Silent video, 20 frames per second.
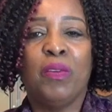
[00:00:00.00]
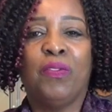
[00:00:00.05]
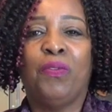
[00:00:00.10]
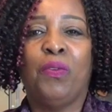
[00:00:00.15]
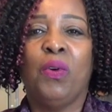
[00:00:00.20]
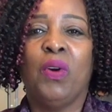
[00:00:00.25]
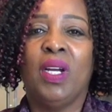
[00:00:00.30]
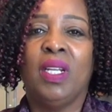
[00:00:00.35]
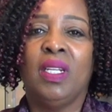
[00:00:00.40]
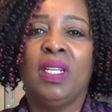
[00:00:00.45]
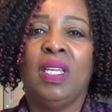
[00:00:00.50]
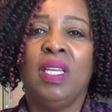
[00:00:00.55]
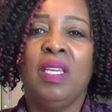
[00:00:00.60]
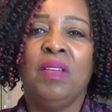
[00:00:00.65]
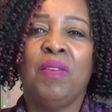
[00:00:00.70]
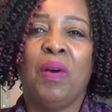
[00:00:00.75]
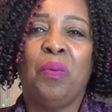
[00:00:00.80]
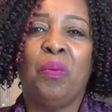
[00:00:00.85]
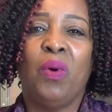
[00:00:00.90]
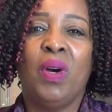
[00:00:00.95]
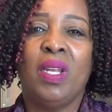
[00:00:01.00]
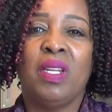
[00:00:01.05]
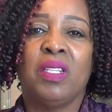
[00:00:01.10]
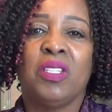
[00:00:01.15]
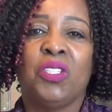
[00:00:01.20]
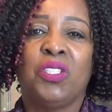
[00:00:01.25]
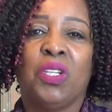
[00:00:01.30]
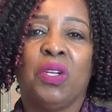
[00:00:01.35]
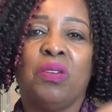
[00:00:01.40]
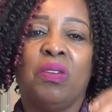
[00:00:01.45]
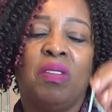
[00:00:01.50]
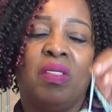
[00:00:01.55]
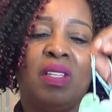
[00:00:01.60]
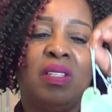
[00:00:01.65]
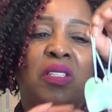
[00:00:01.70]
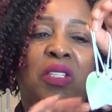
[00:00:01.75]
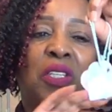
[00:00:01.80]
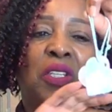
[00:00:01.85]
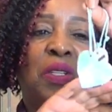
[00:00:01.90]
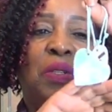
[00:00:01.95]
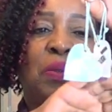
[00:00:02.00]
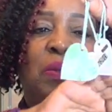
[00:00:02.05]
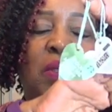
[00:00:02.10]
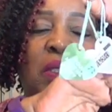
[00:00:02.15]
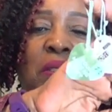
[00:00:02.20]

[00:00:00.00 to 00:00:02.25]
Before I leave, I wanted to show you these cute